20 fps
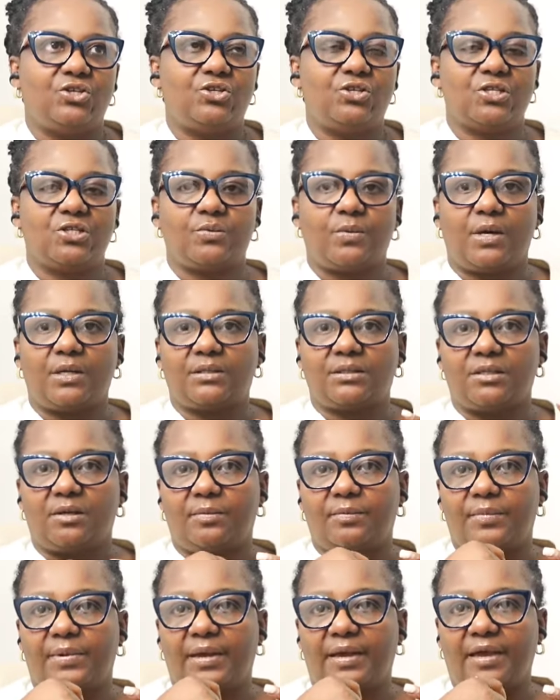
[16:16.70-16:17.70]
you just want
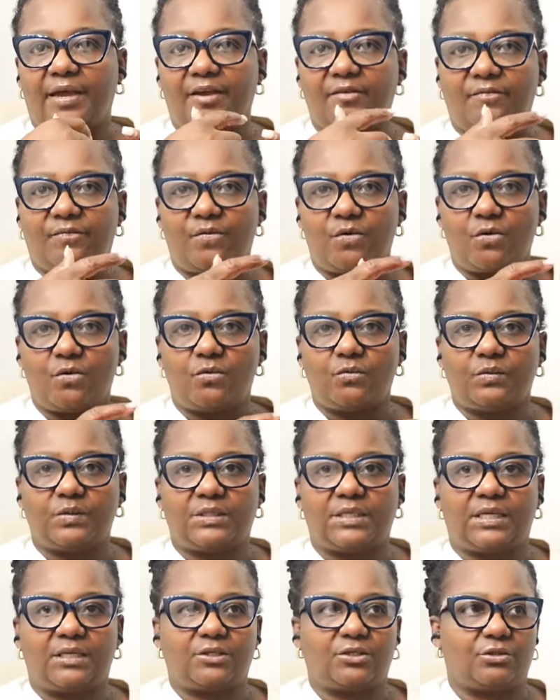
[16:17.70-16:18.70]
some
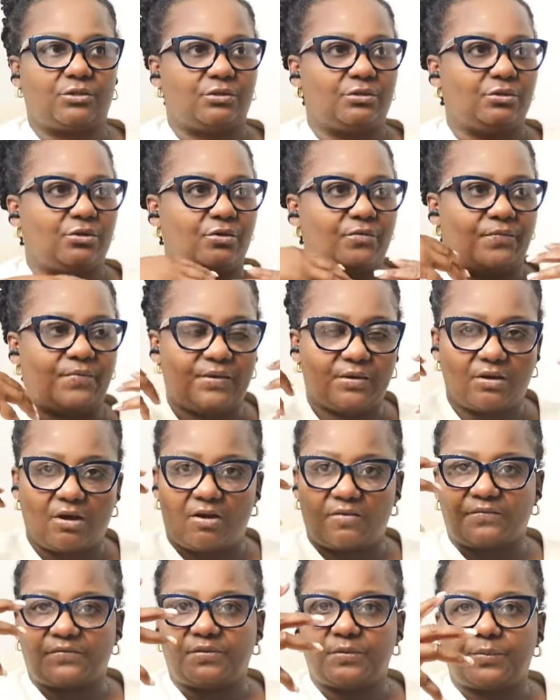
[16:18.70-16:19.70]
headphones that, you know, feel
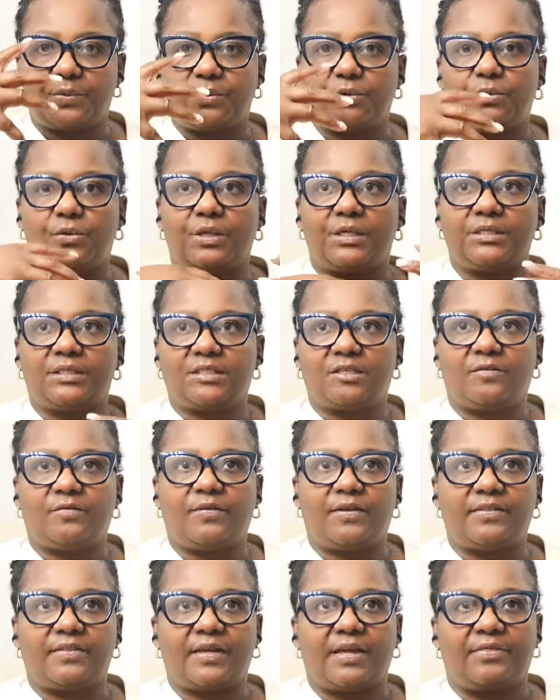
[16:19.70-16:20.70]
comfortable and
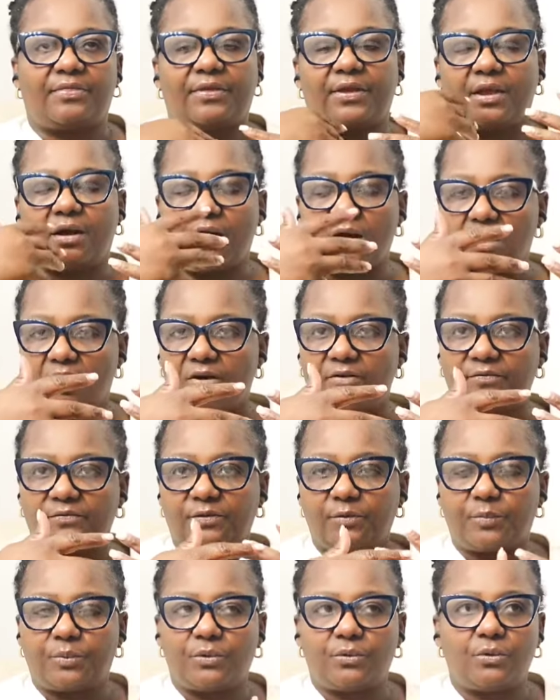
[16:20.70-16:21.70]
stuff like that, they are
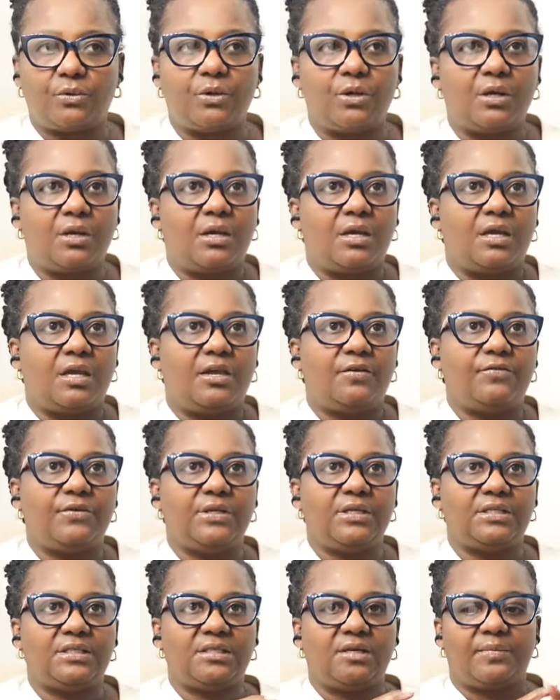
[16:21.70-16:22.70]
comfortable. If
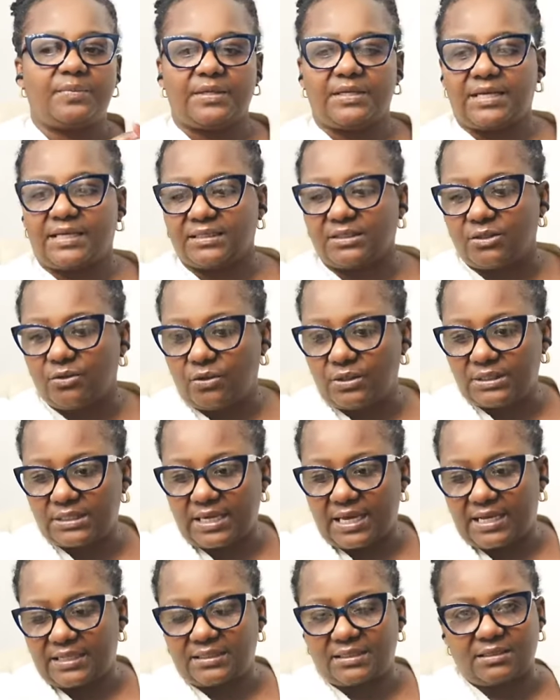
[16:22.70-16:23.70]
you need something that's noise
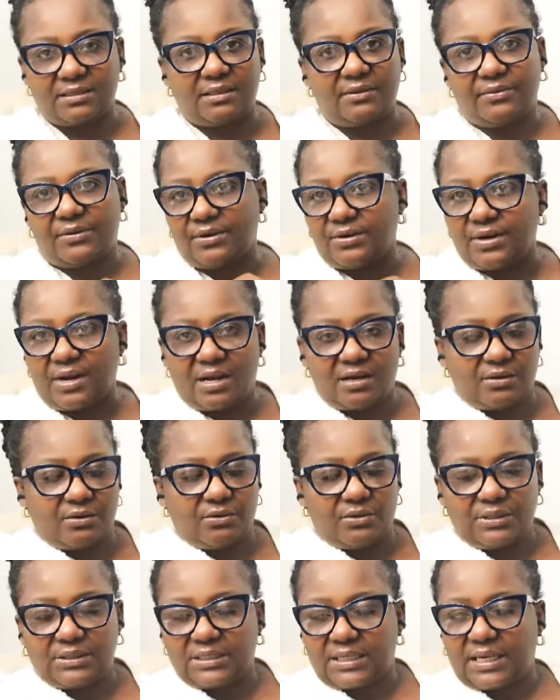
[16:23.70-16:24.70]
canceling, they're not
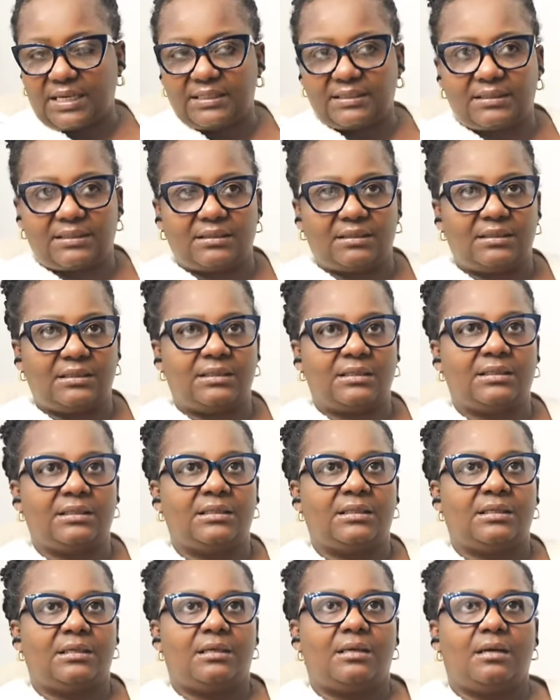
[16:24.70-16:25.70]
noise canceling.
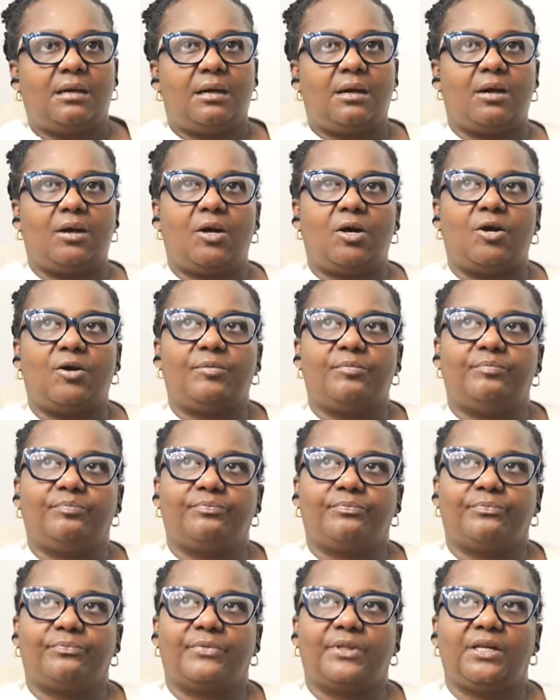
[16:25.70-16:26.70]

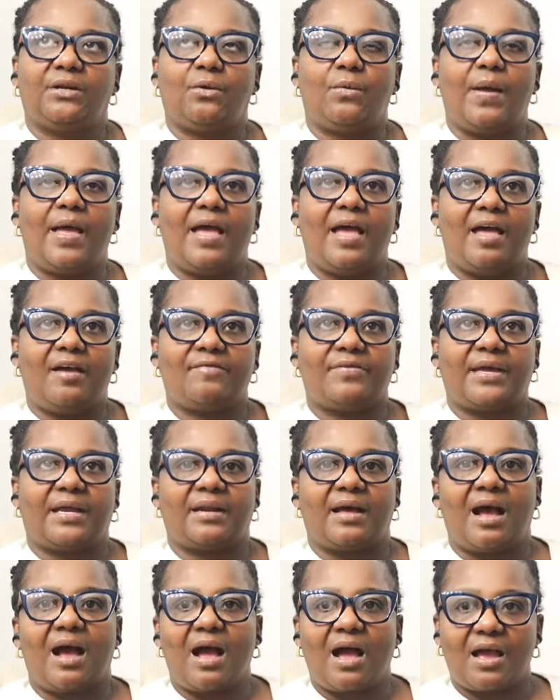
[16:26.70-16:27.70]
Um, they don't have
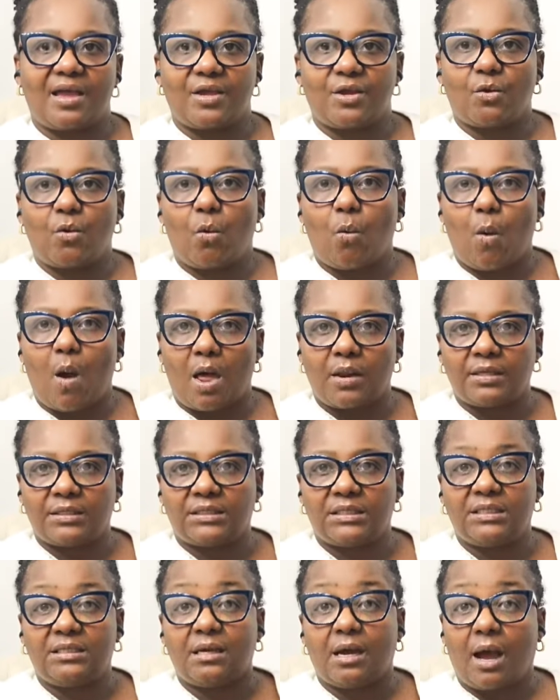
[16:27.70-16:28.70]
that high
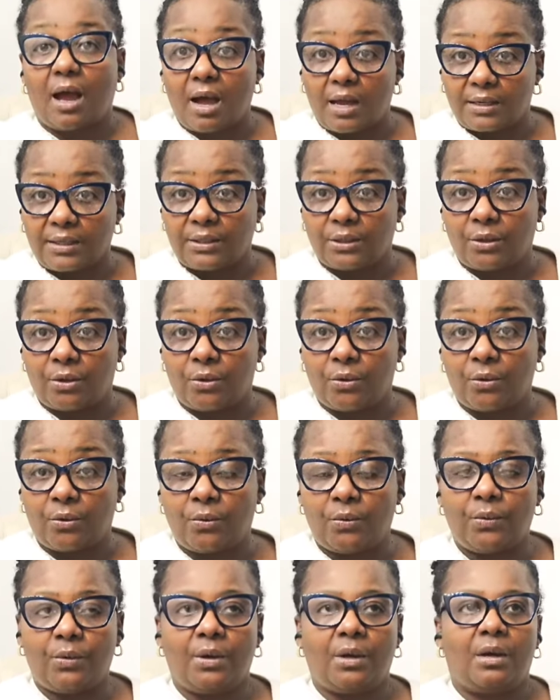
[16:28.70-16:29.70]
quality
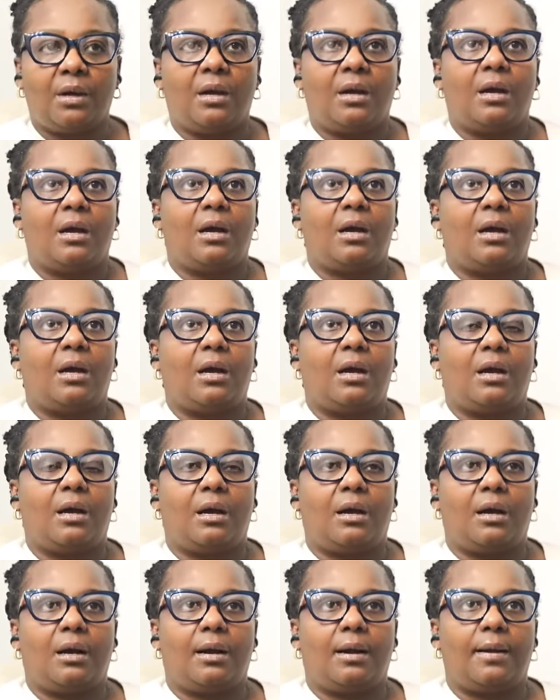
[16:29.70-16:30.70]
audio.
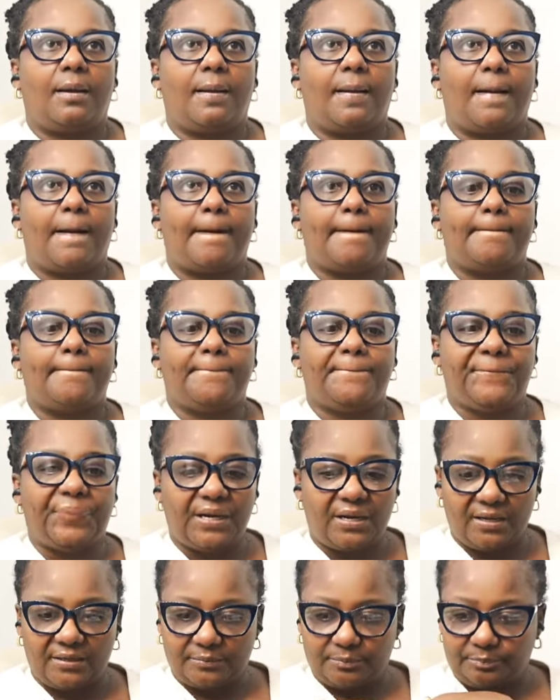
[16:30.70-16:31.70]
Uh,
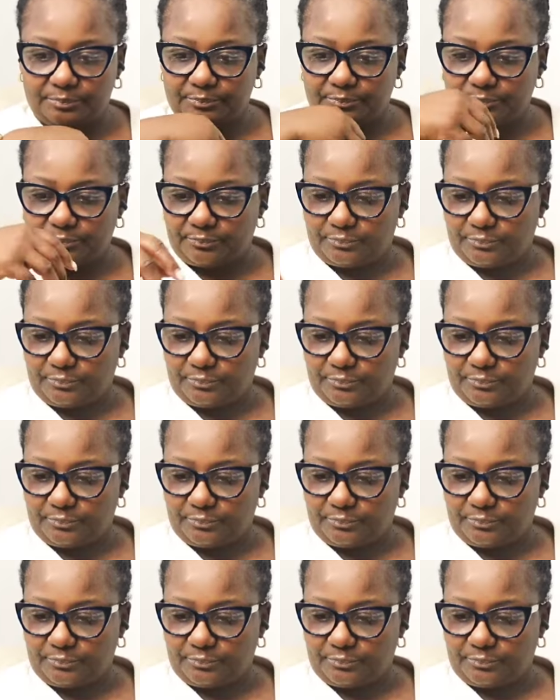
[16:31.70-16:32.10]
but